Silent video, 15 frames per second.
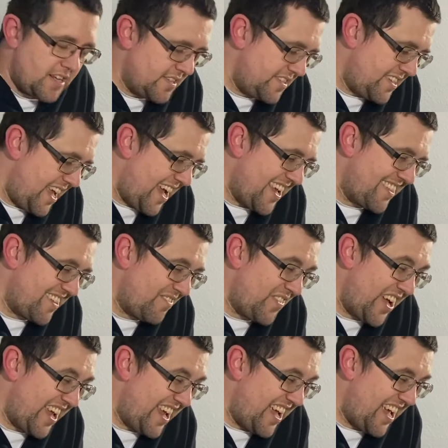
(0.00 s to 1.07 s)
say that
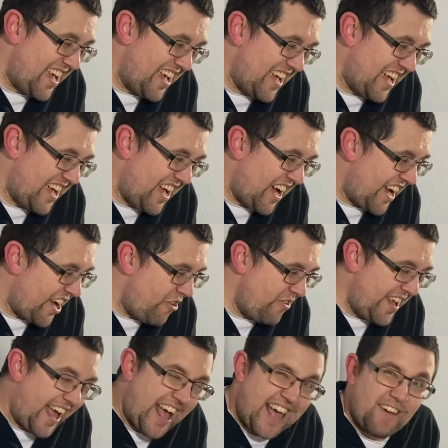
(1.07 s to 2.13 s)
I
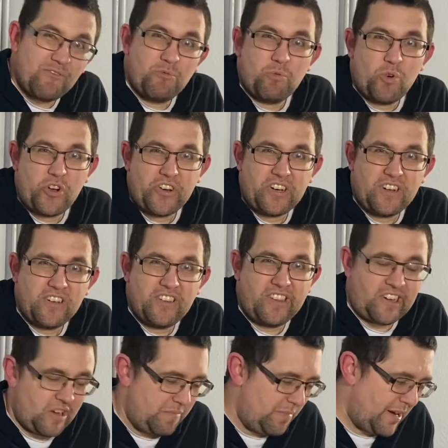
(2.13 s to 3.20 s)
only have one other
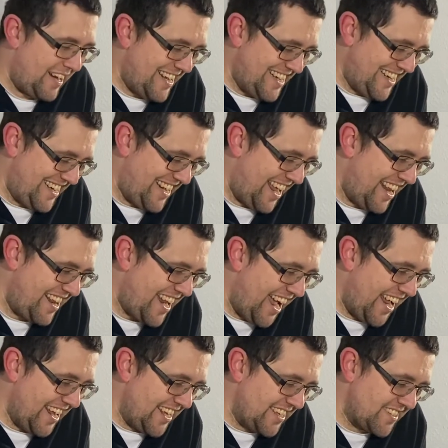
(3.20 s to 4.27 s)
complaint, and
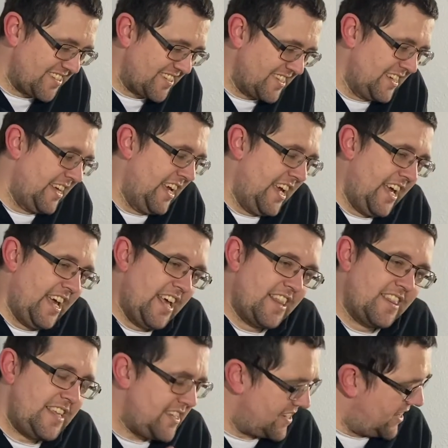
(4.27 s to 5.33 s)
that is
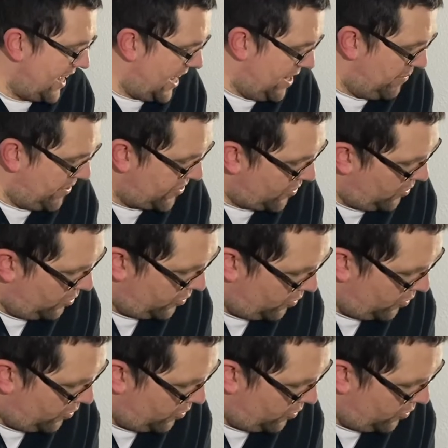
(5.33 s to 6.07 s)
this game is called the